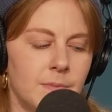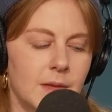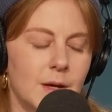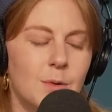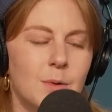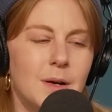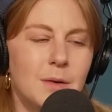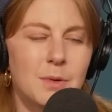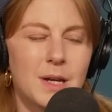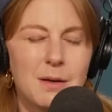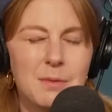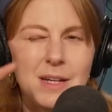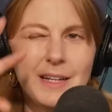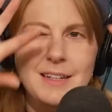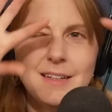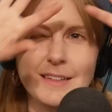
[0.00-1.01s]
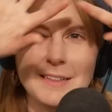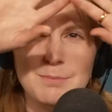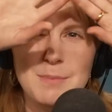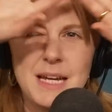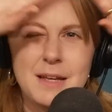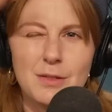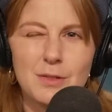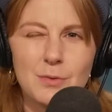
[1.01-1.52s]
or can we
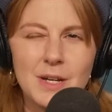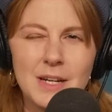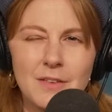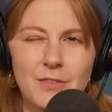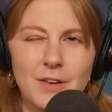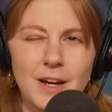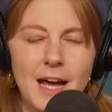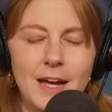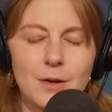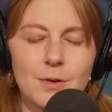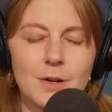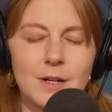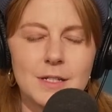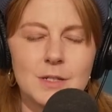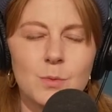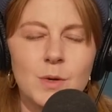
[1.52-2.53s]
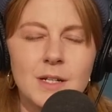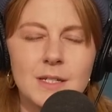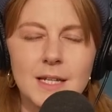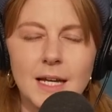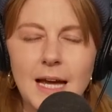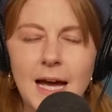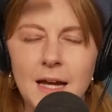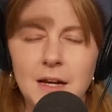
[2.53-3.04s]
make three different categories? One is
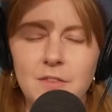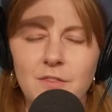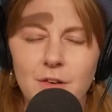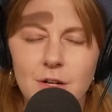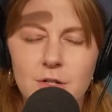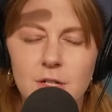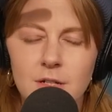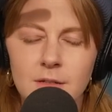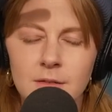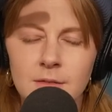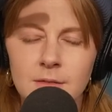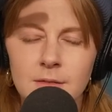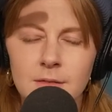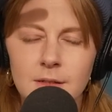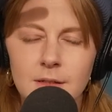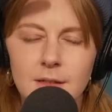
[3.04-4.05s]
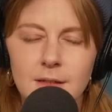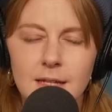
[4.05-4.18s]
like adding friction.